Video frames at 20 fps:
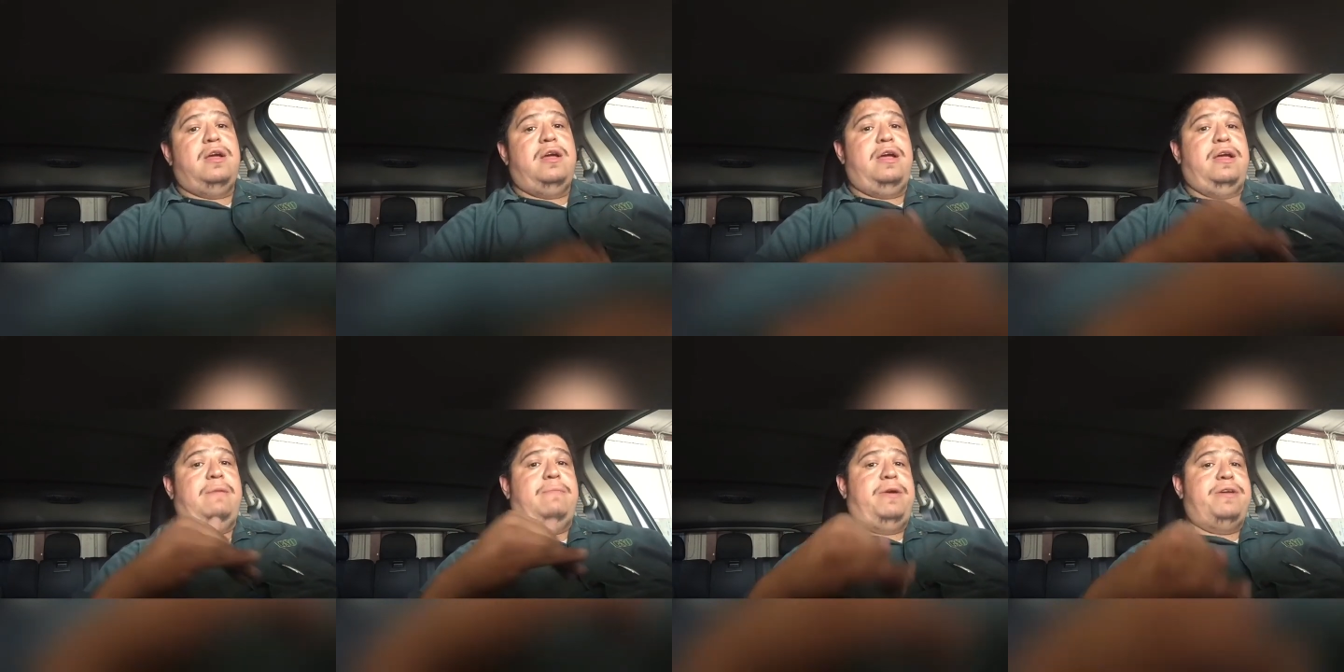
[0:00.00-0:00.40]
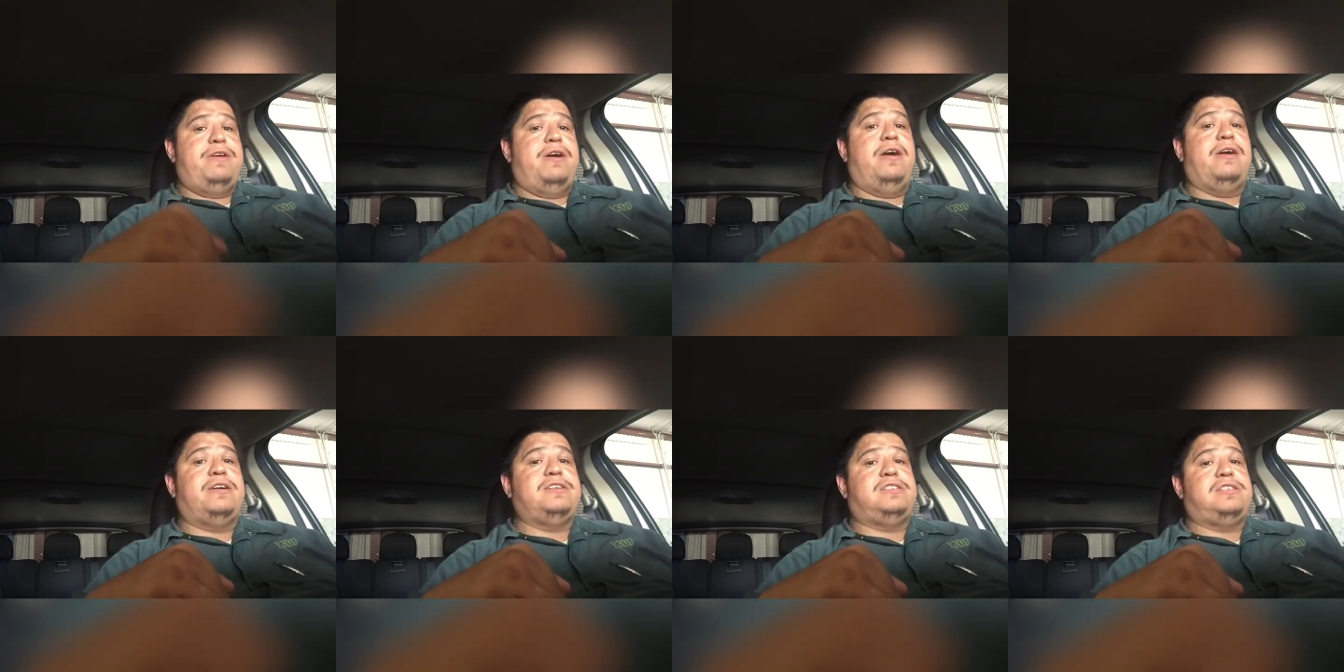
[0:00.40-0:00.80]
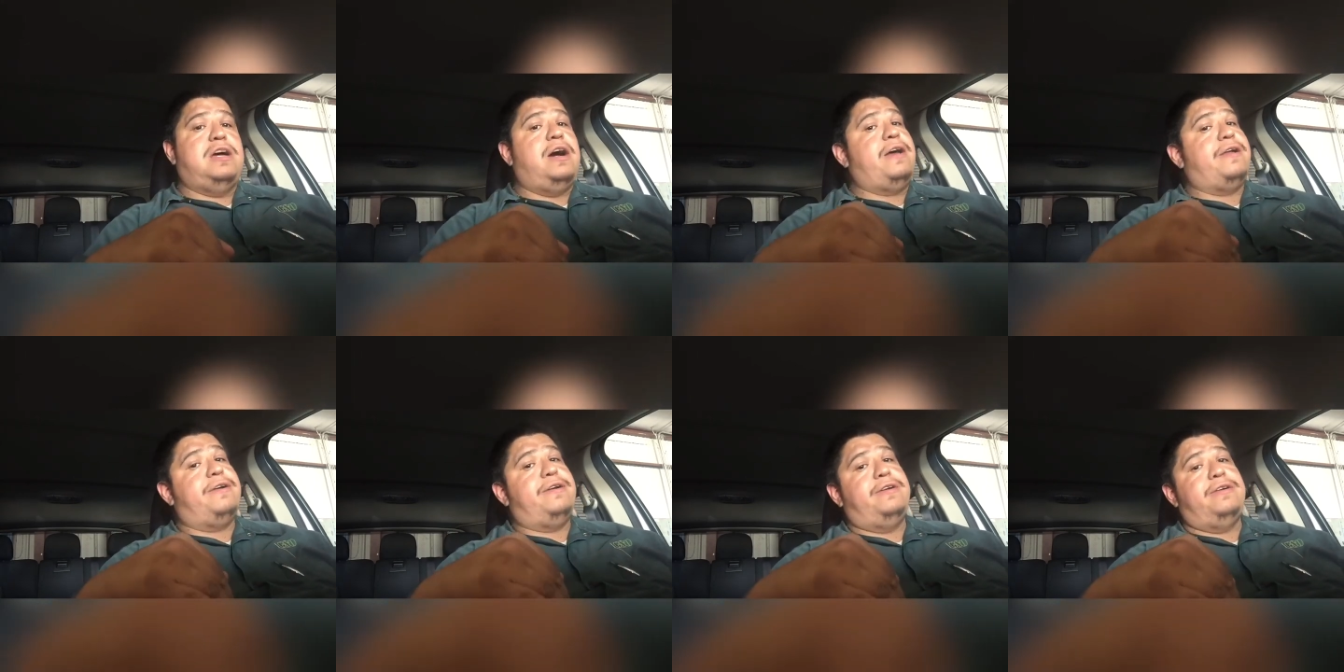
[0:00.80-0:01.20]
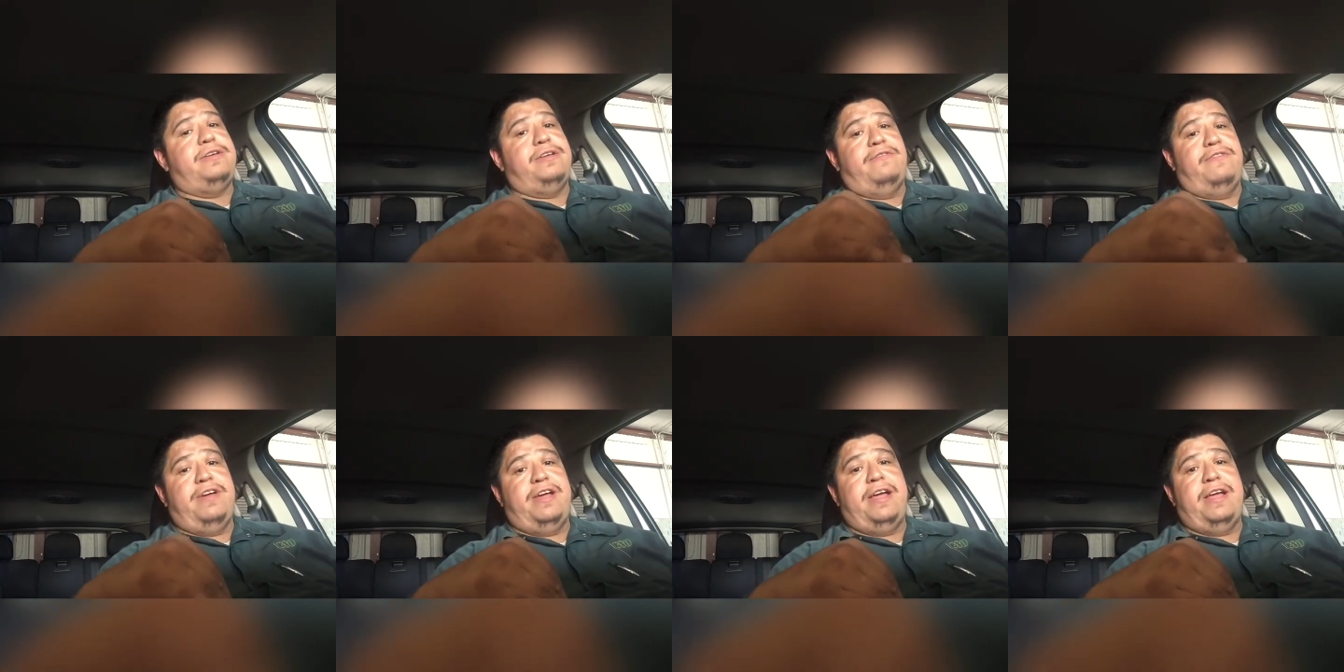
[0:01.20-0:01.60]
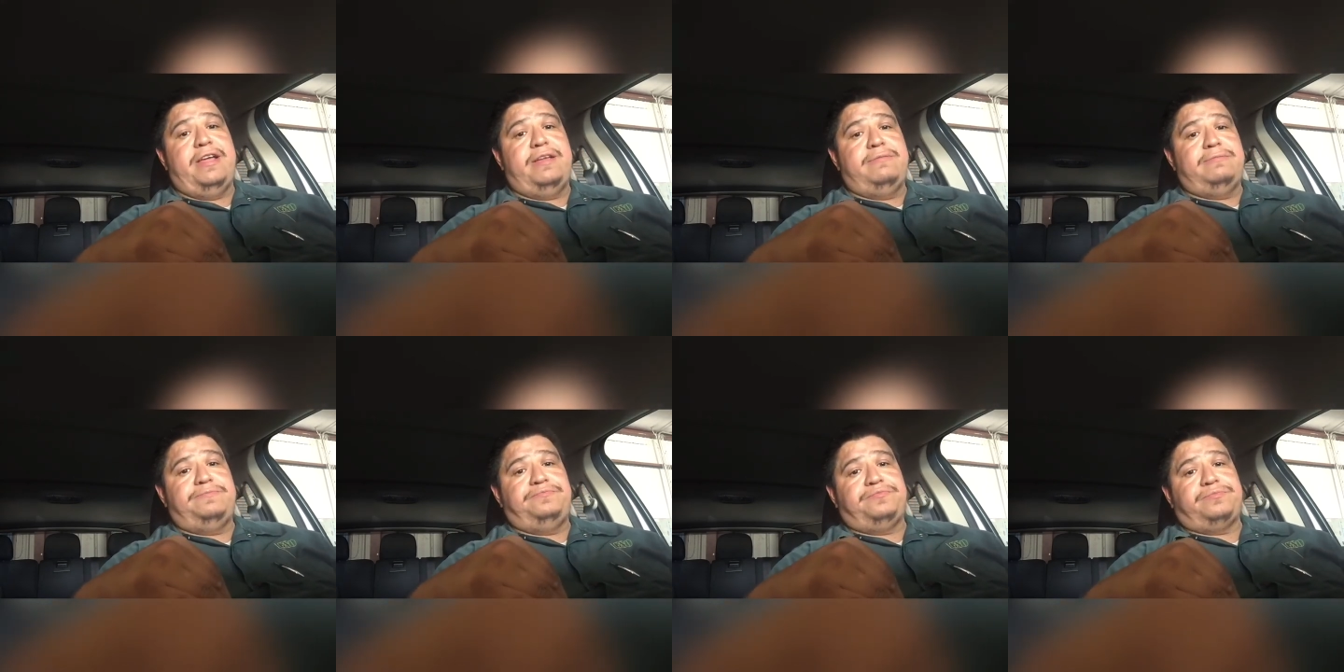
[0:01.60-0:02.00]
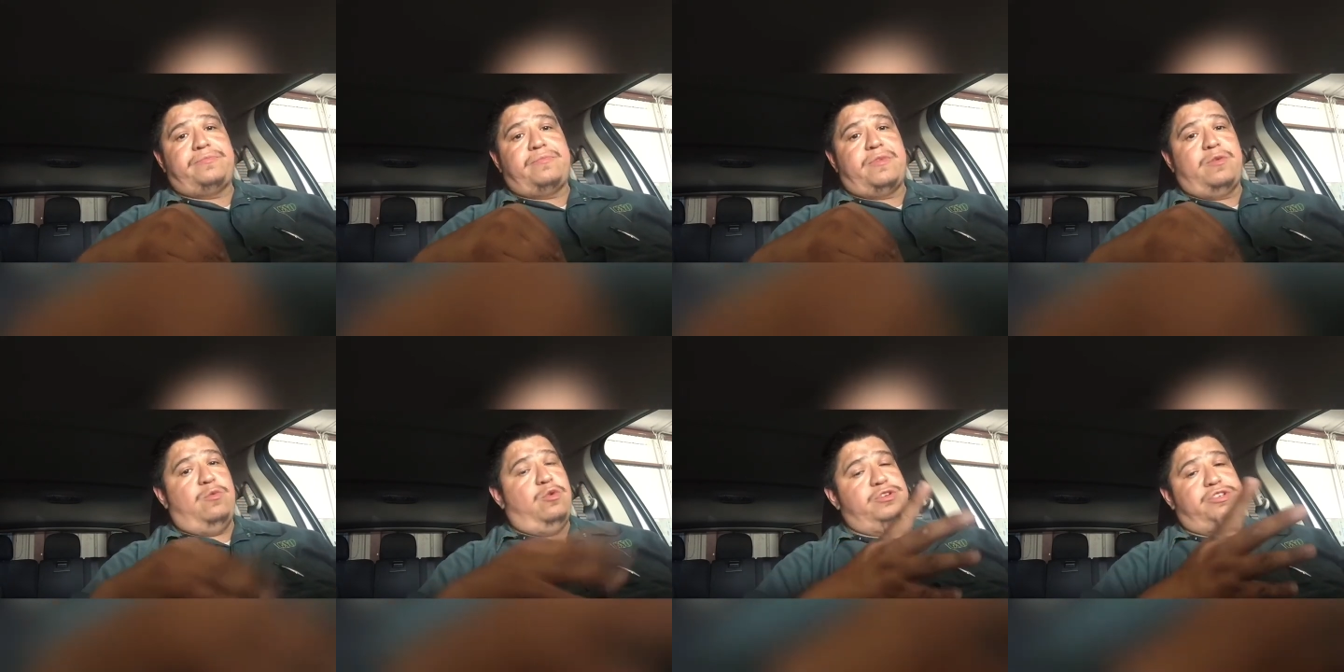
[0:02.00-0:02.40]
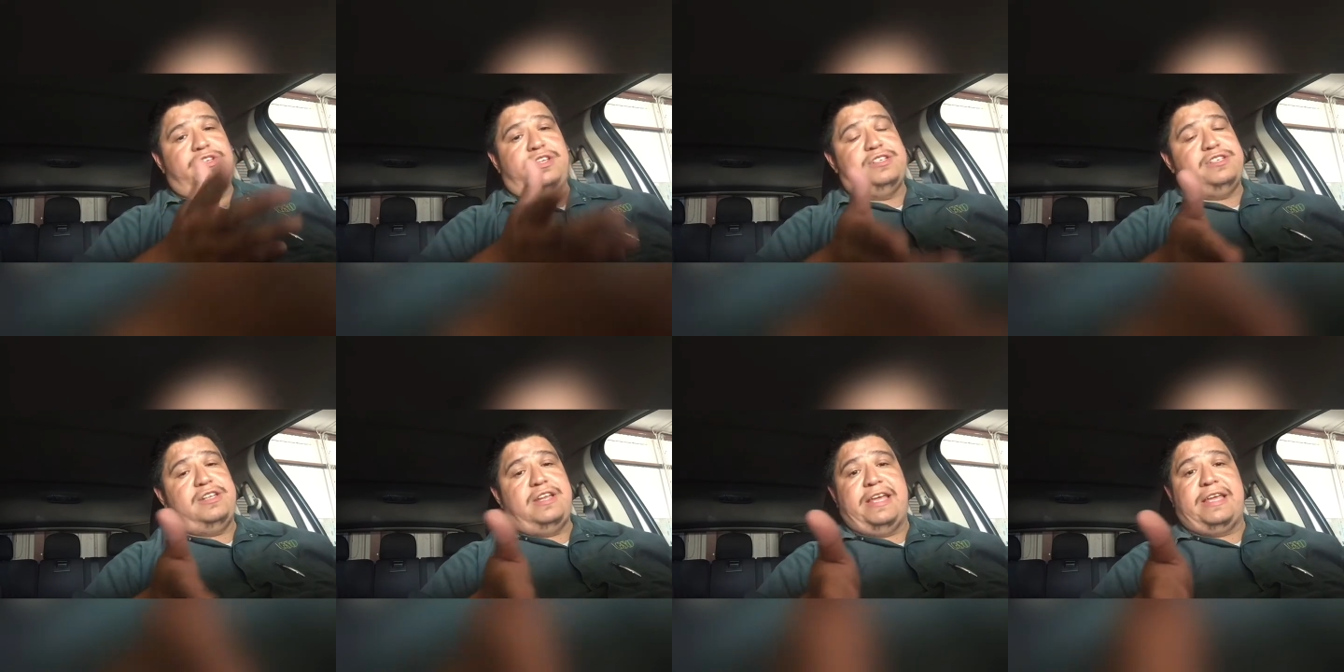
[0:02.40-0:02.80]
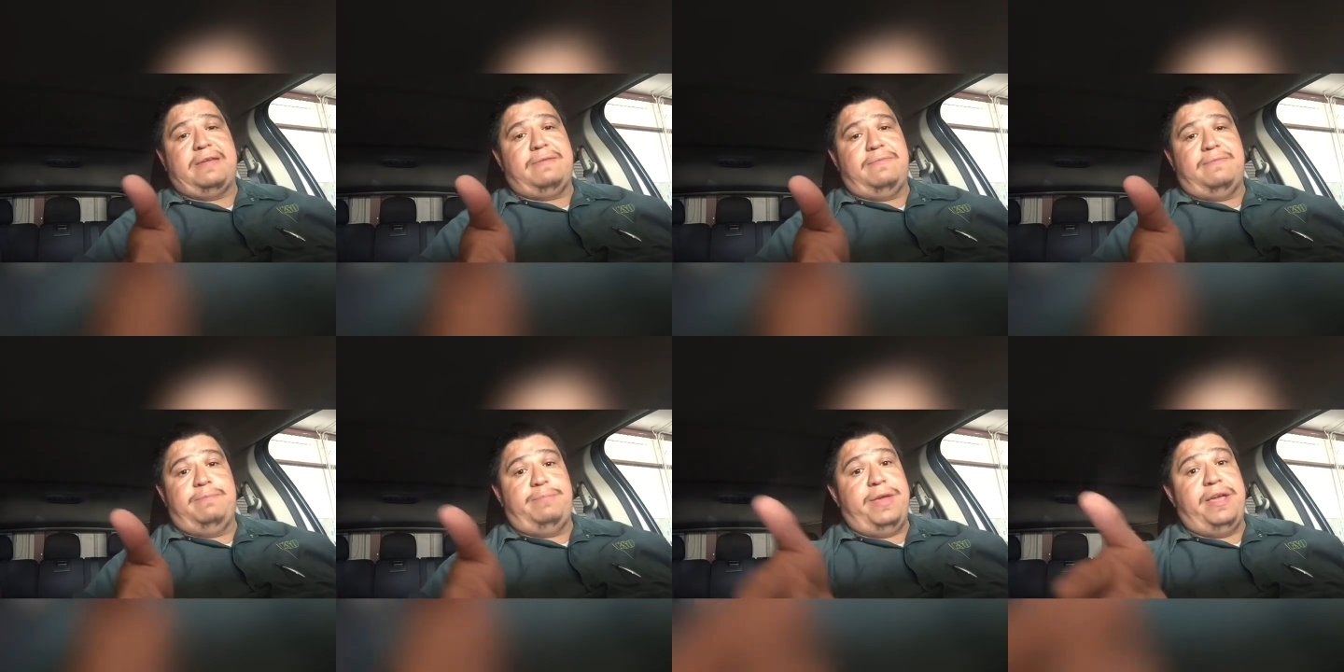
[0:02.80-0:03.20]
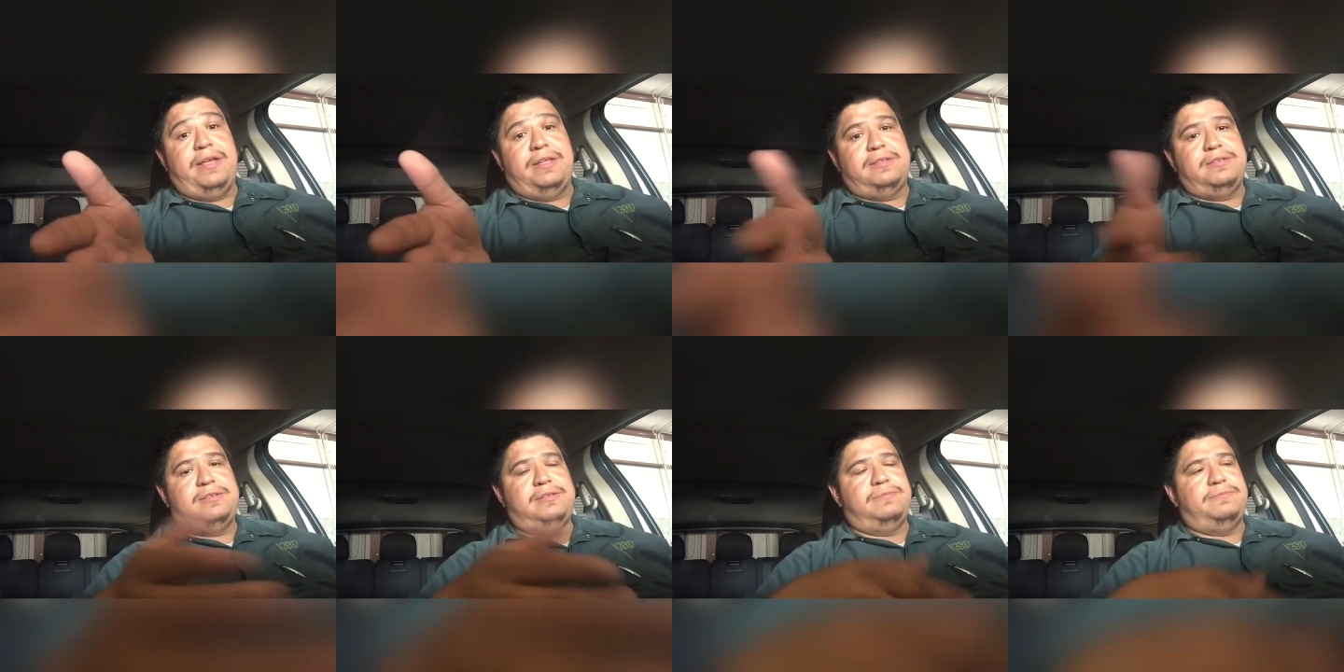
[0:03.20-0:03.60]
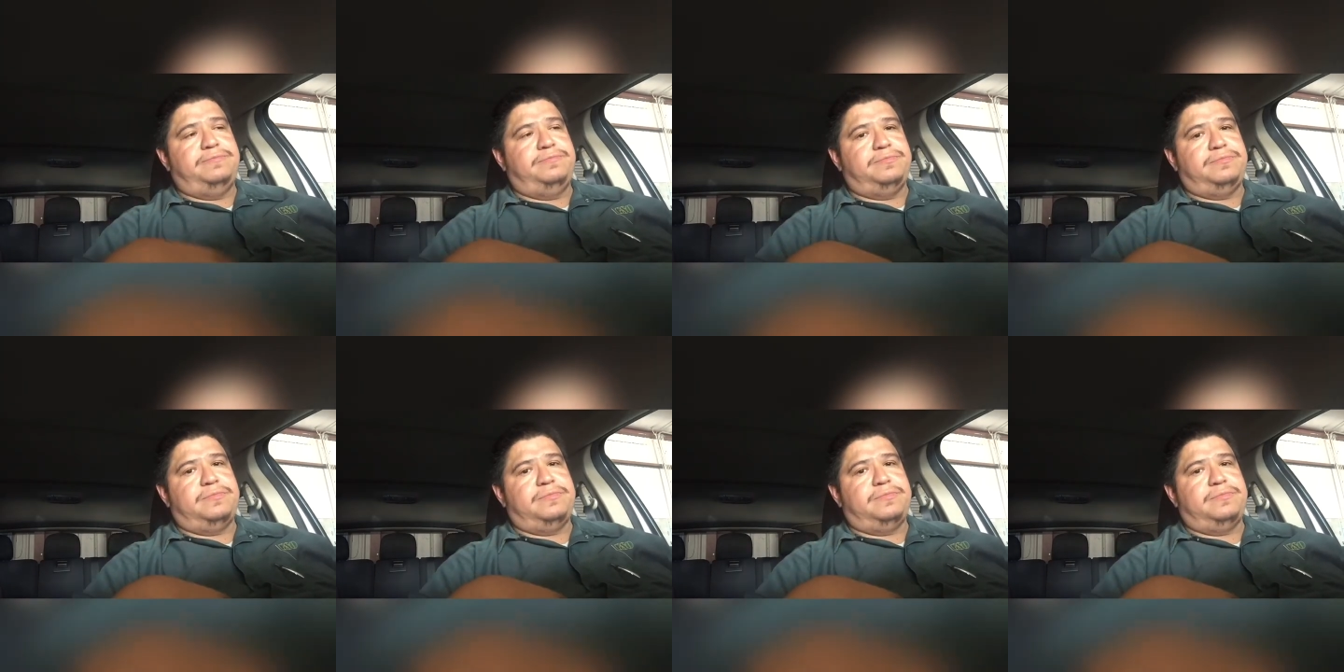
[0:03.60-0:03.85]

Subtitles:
And my youngest daughter, Yvette, well, she doesn't like beans.